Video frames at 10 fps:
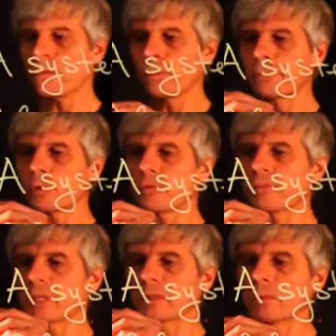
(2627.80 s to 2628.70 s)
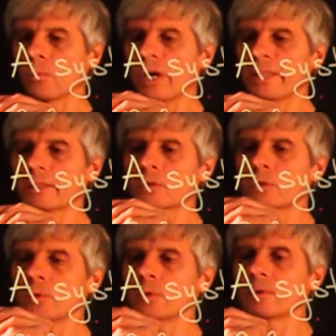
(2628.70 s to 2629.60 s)
we prove that 1 and
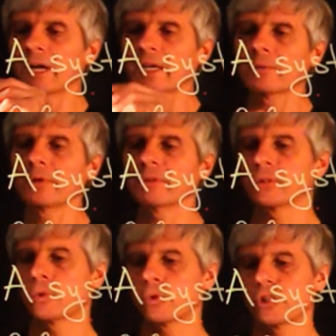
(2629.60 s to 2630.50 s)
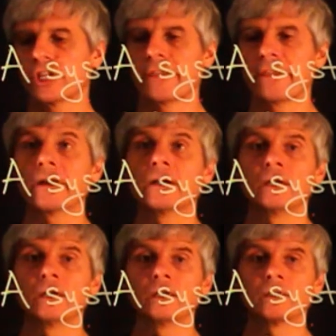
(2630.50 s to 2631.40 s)
2 are equivalent to each other.
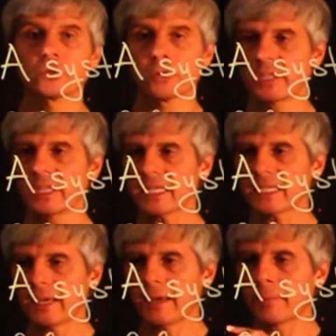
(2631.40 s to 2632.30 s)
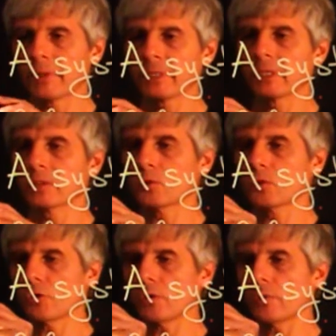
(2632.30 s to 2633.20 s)
So the next step is to
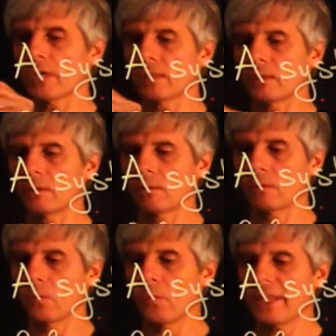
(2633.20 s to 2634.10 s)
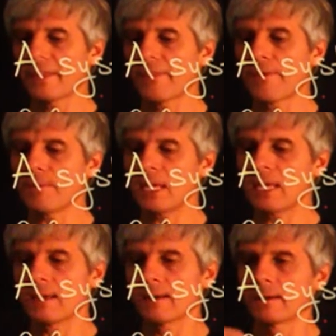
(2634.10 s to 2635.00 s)
show that 1 and
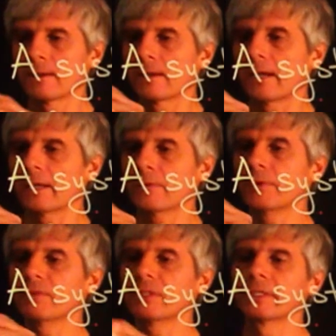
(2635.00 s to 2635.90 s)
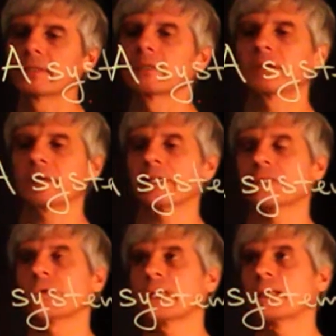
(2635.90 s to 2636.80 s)
3 are equivalent
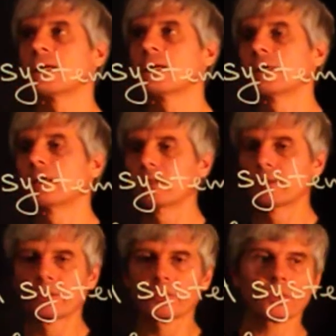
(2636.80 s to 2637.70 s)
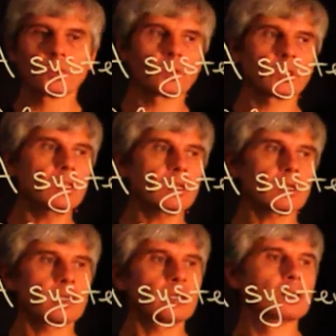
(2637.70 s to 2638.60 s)
as well. So
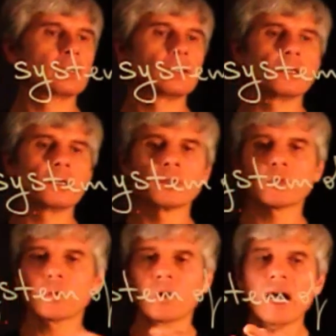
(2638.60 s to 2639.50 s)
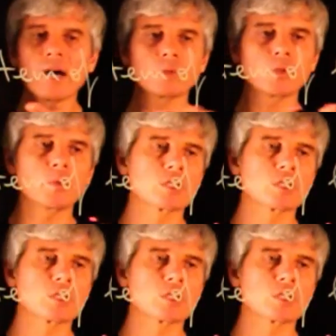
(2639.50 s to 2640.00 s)
here, so how do we